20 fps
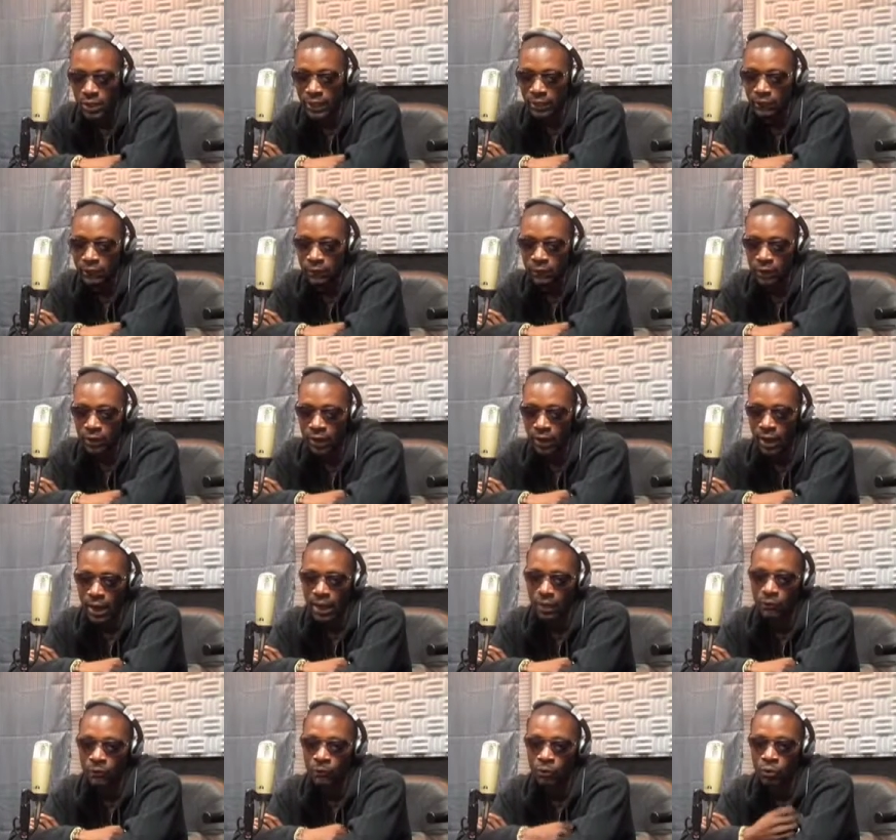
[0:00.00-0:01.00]
You have to figure out
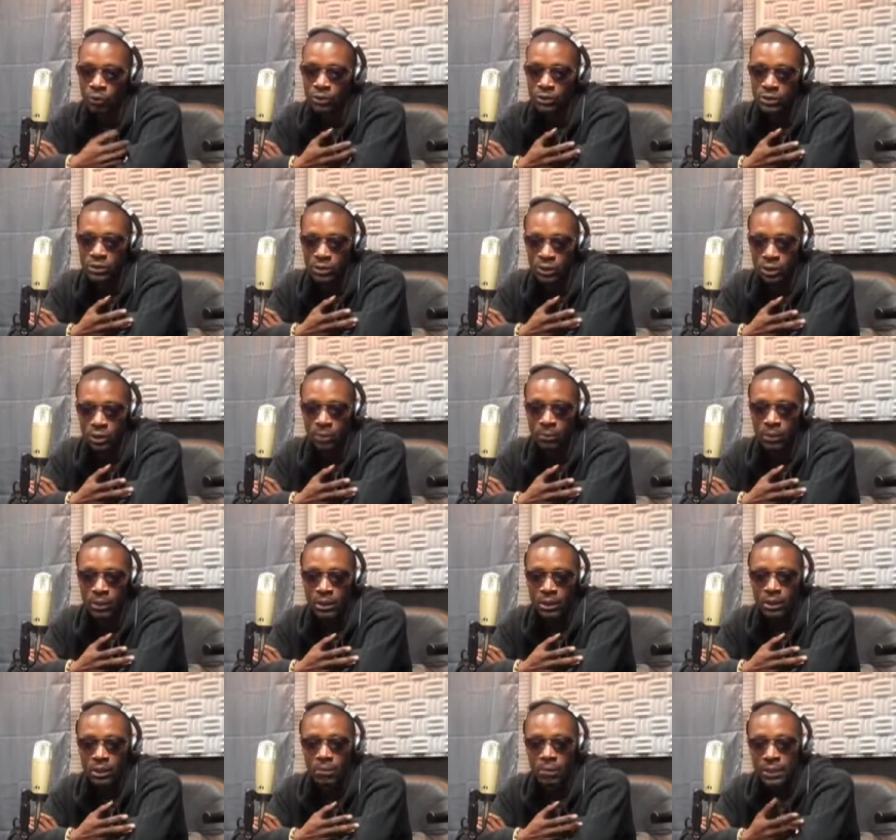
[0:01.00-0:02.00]
how to focus it up,
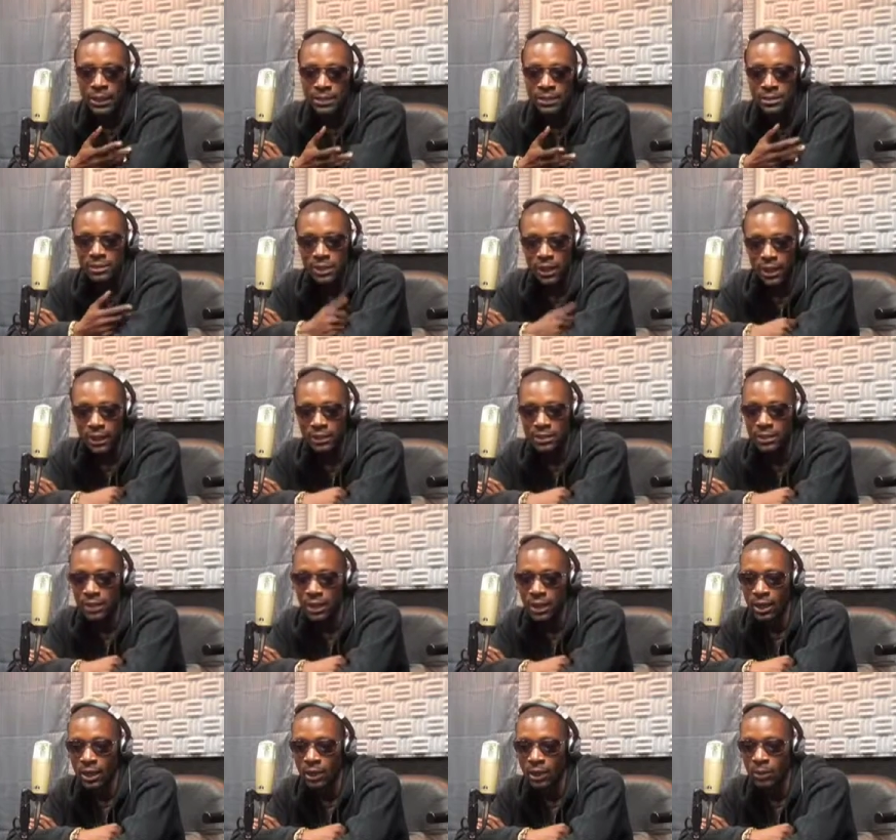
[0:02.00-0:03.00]
but at the same
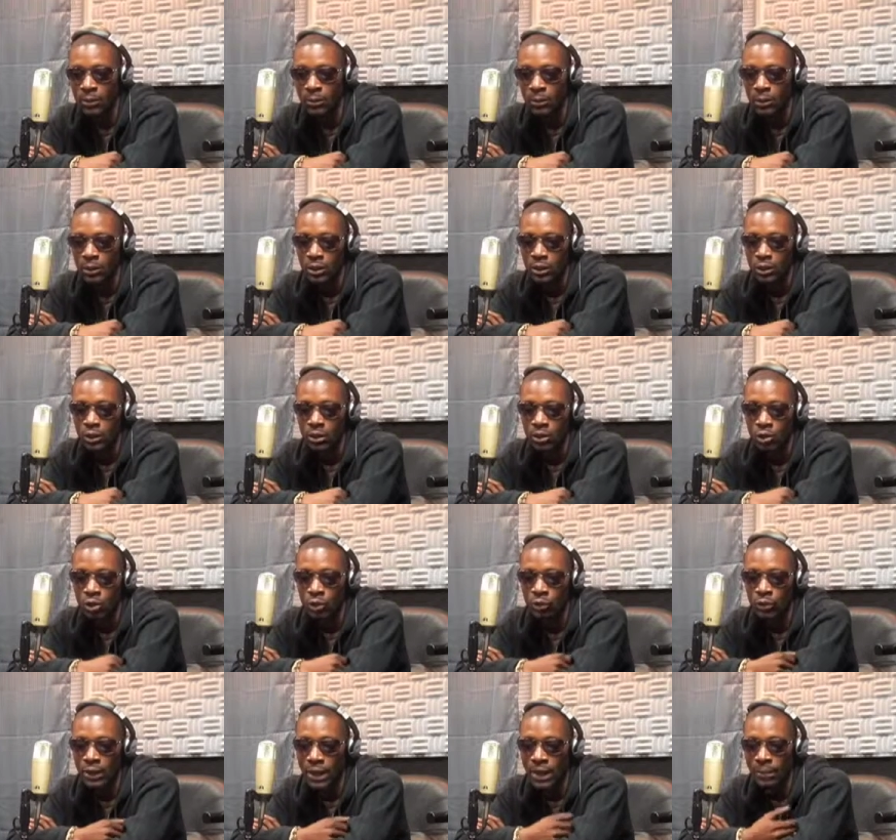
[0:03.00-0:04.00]
time,
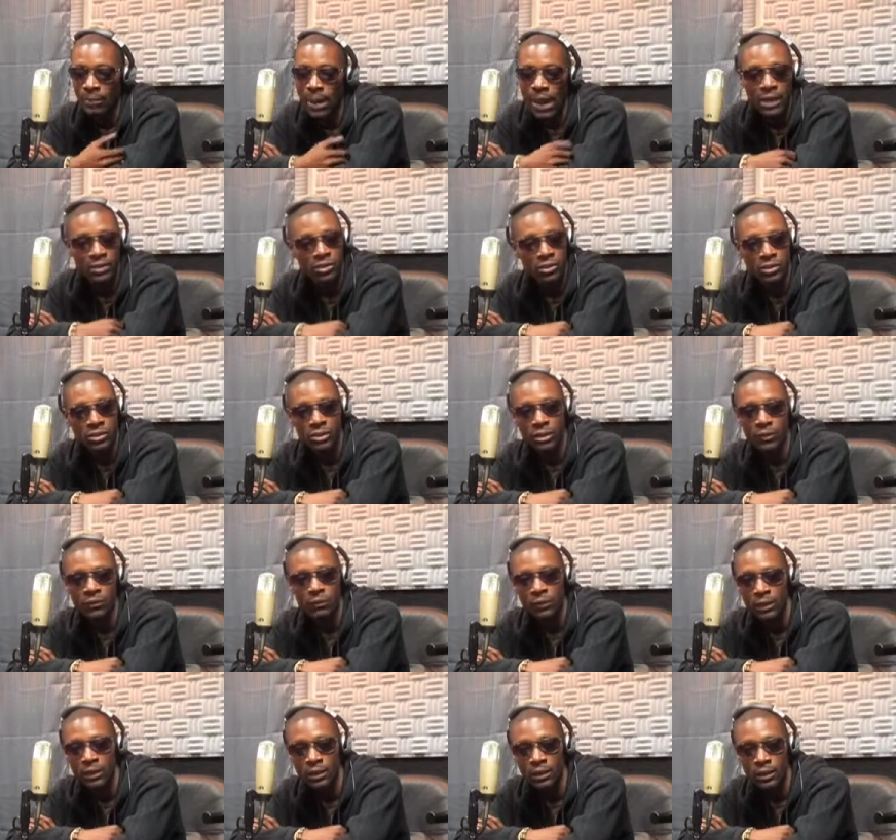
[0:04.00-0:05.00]
not box
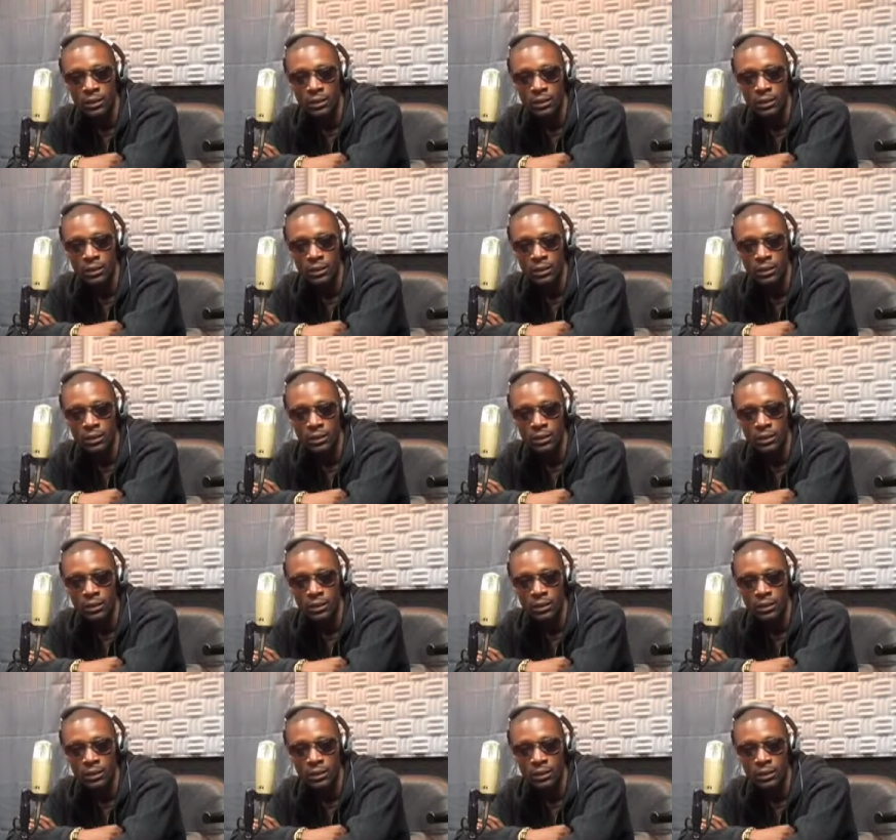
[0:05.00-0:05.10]
yourself in.